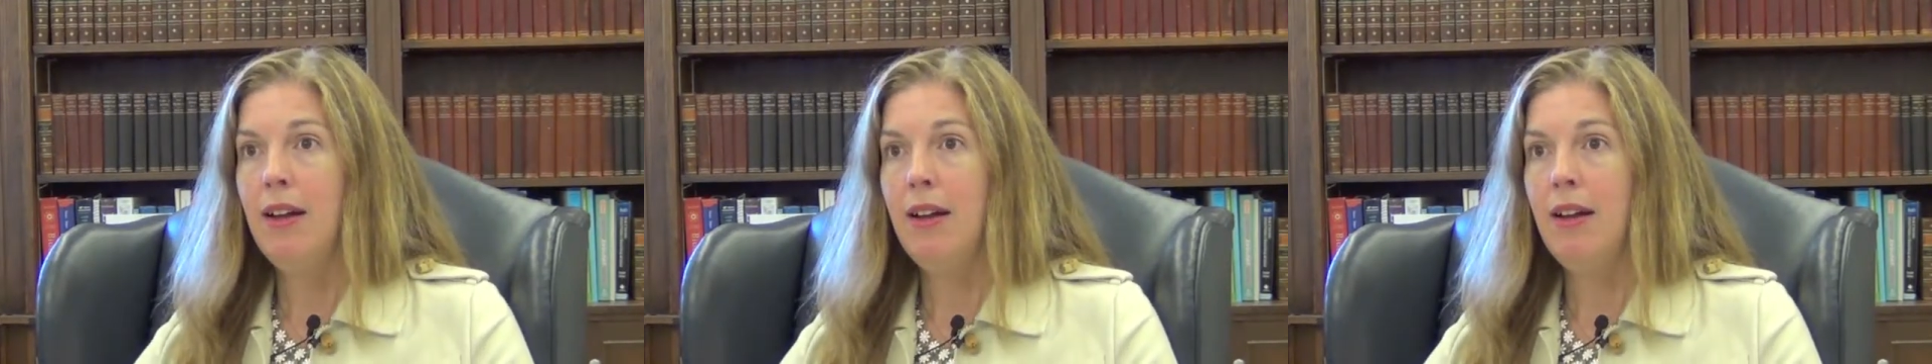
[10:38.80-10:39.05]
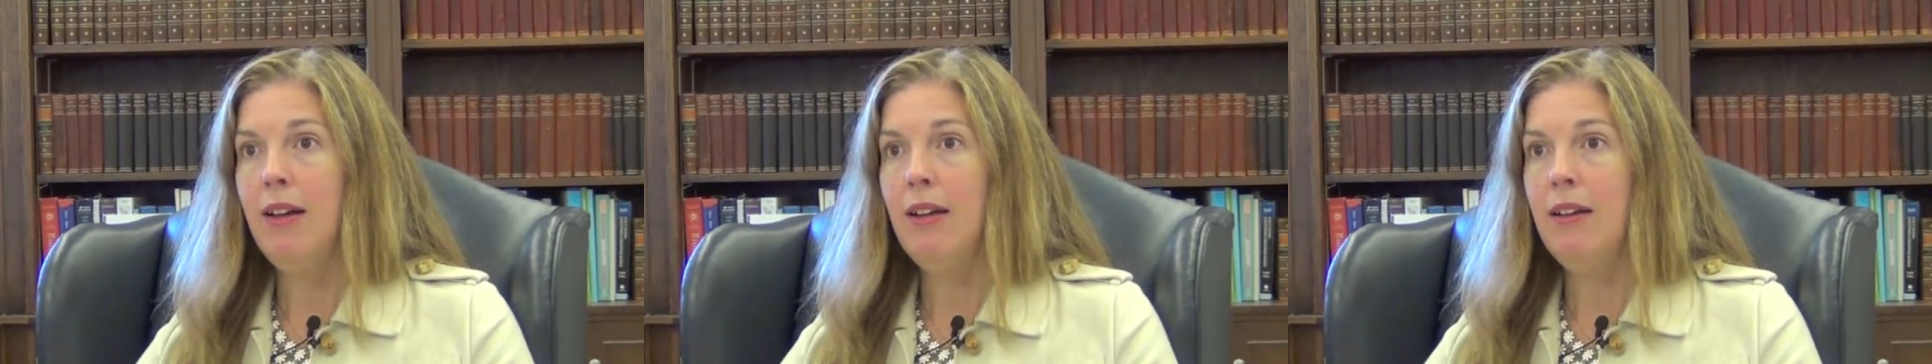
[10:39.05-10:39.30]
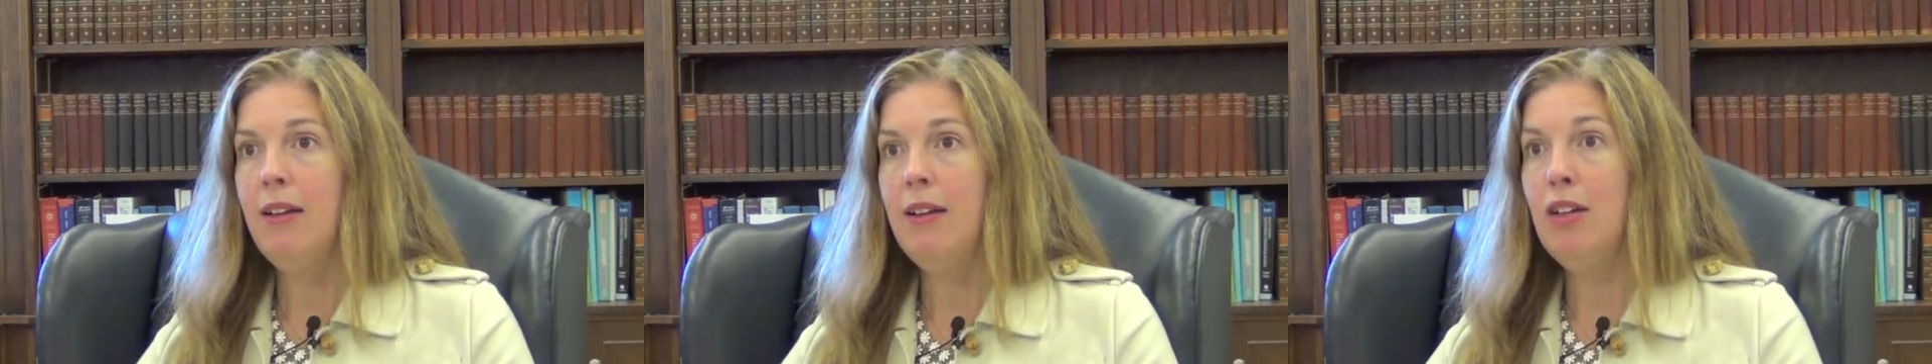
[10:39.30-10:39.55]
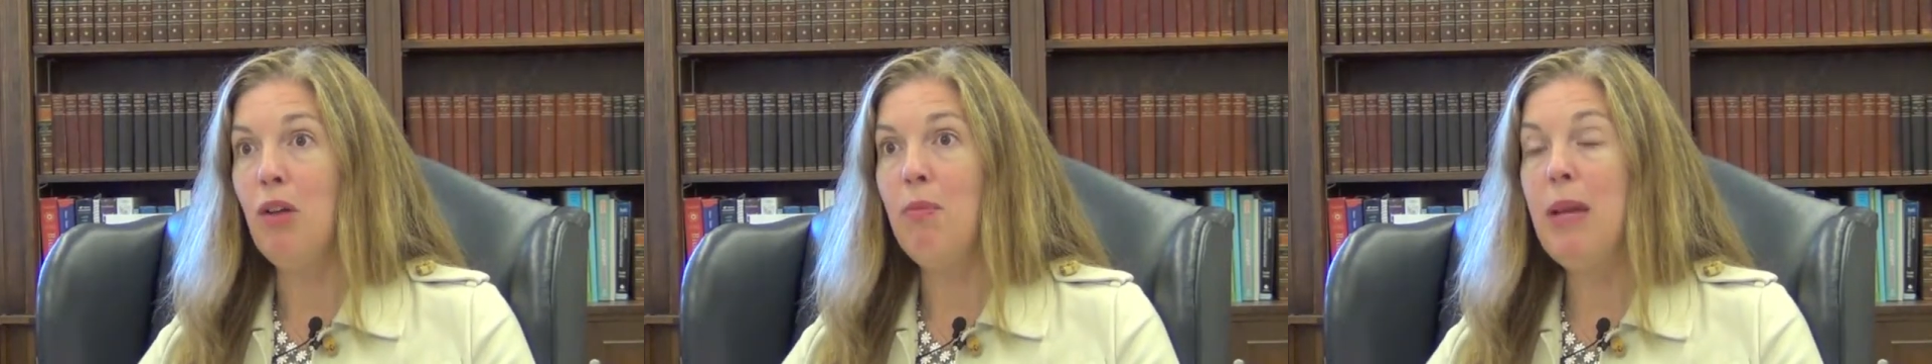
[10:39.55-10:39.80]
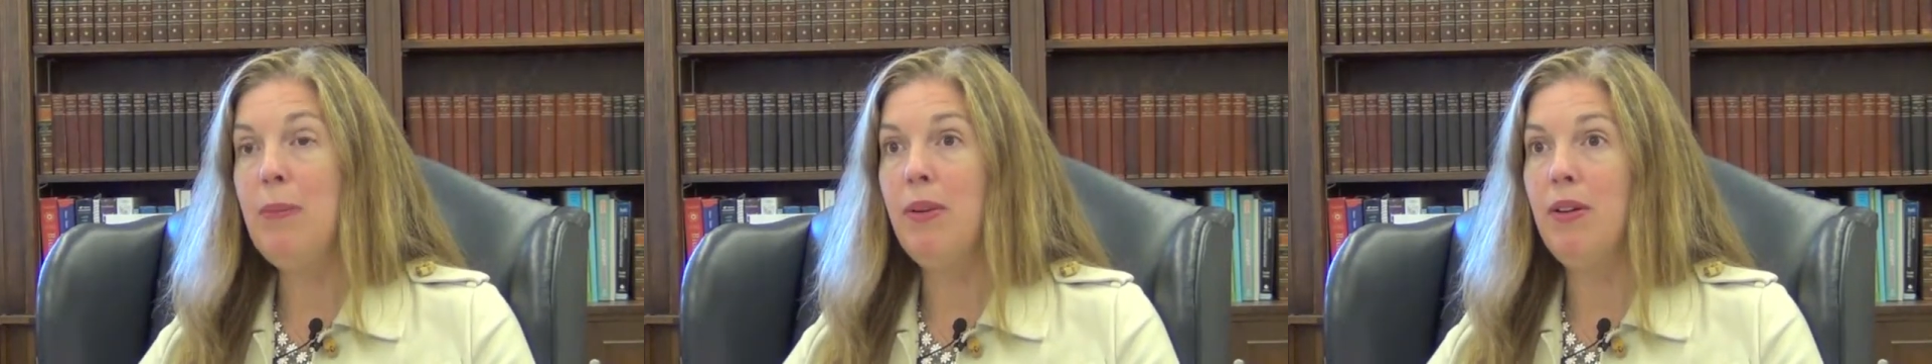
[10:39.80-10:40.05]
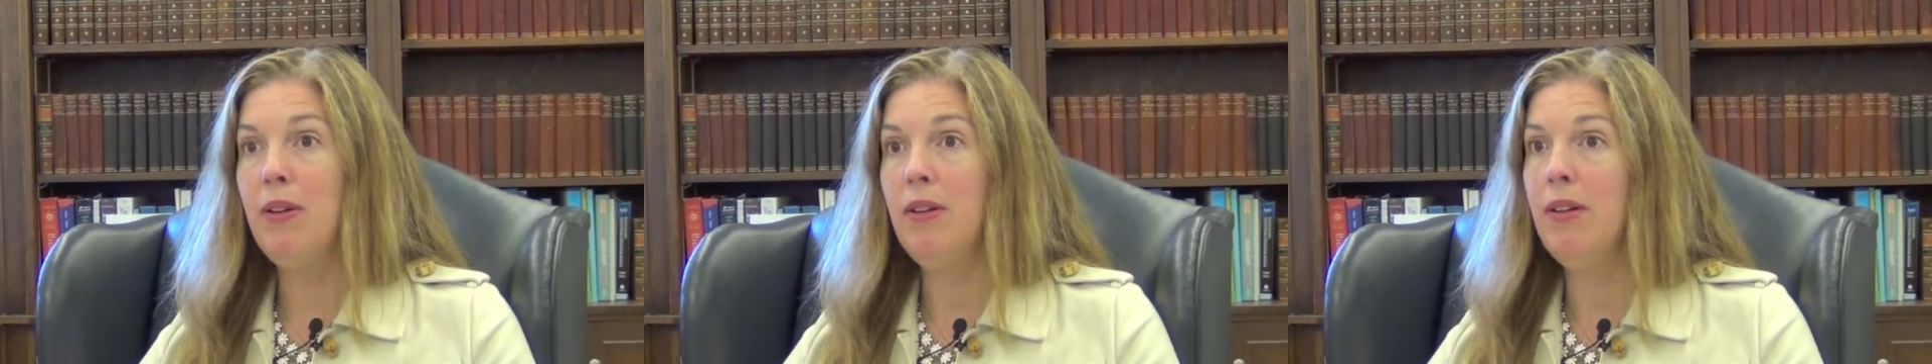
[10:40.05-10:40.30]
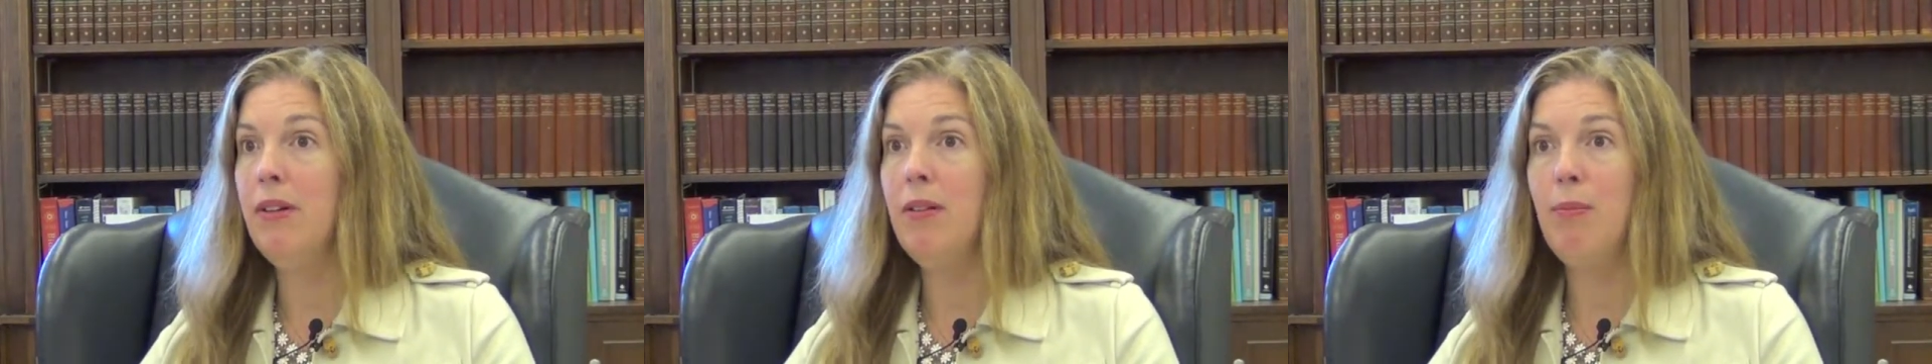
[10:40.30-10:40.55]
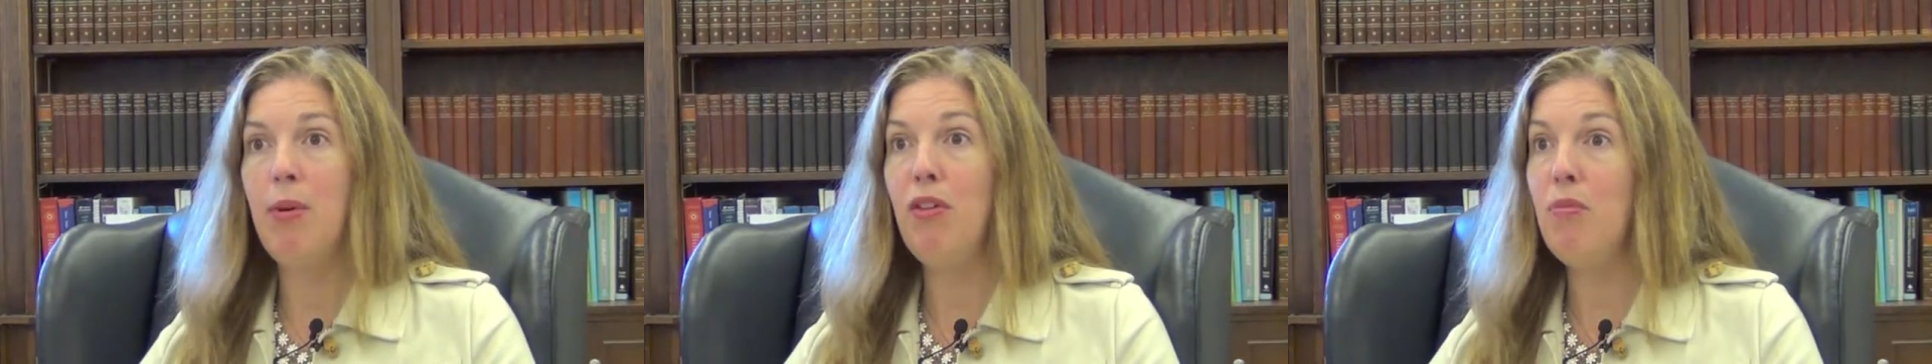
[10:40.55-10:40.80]
uh, young people,
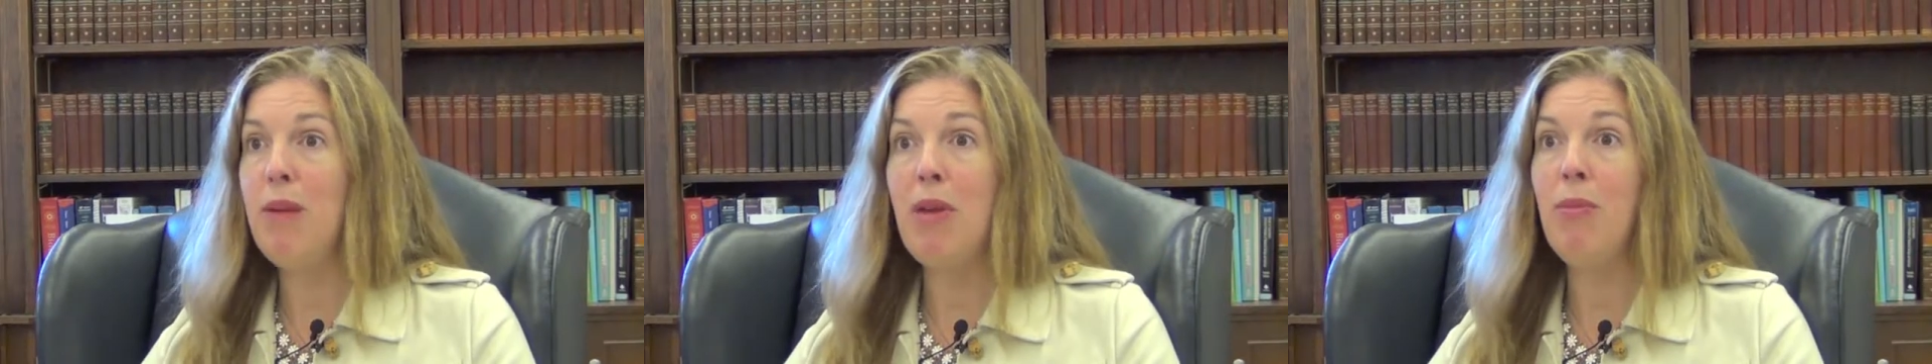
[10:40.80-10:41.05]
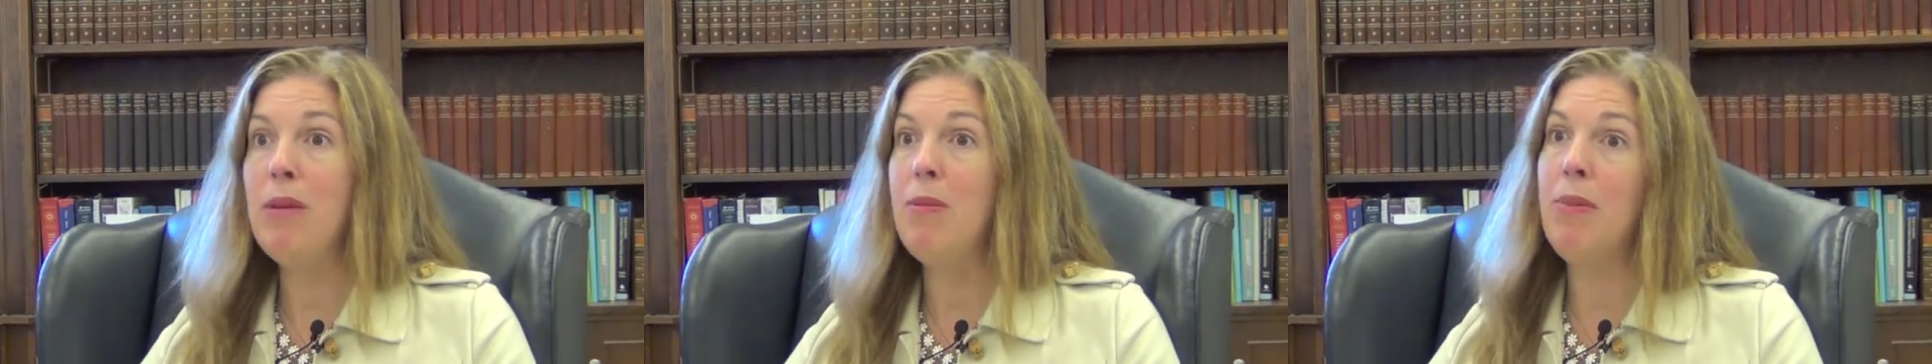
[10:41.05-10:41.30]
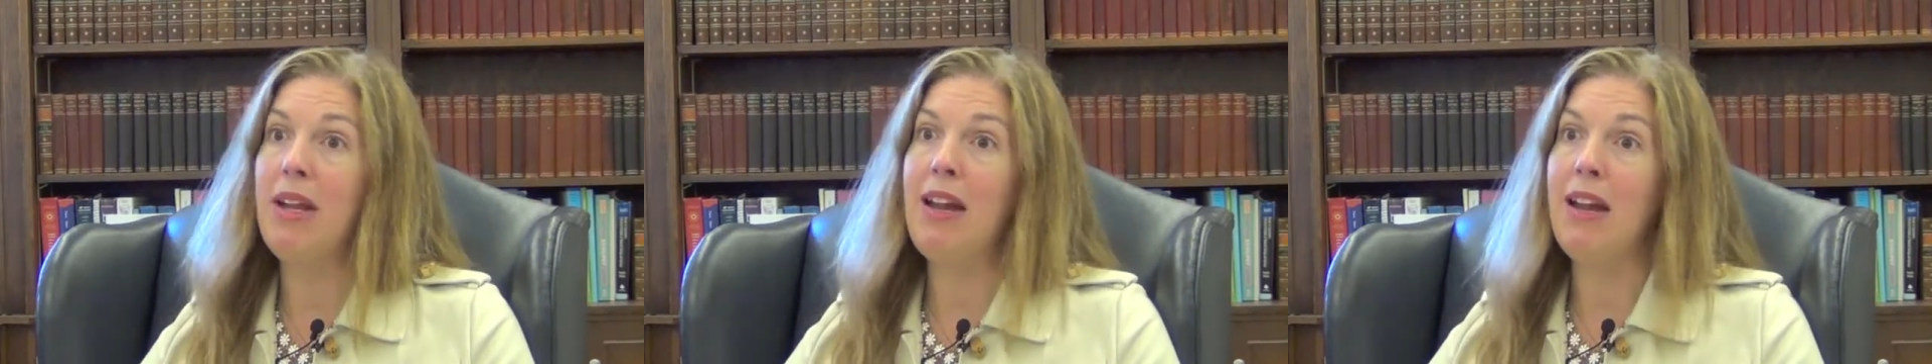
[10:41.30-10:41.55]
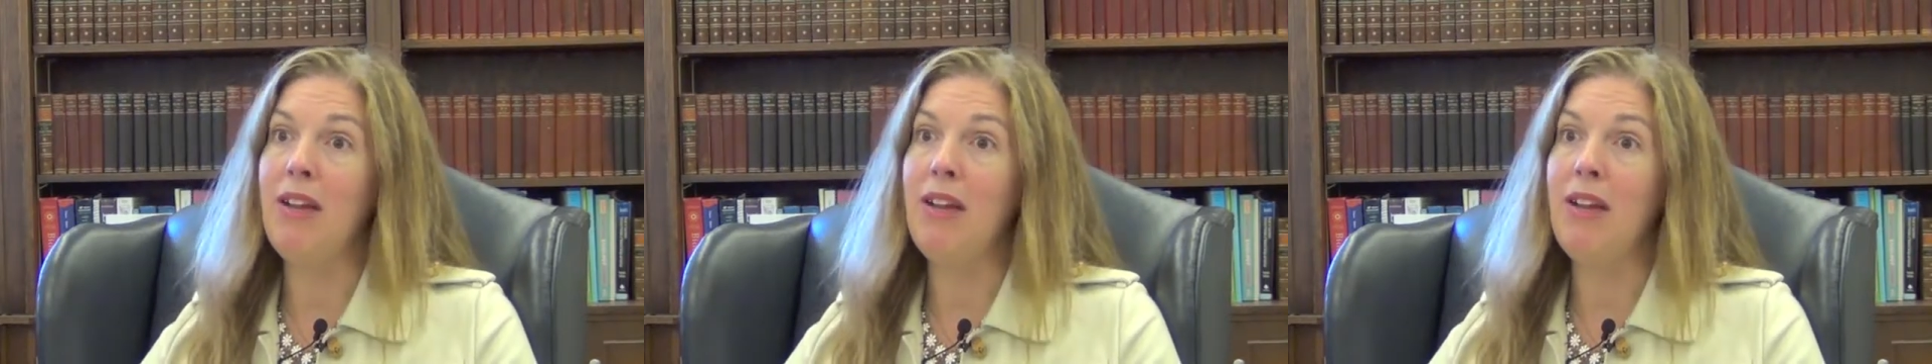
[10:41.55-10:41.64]
both men and women, but I,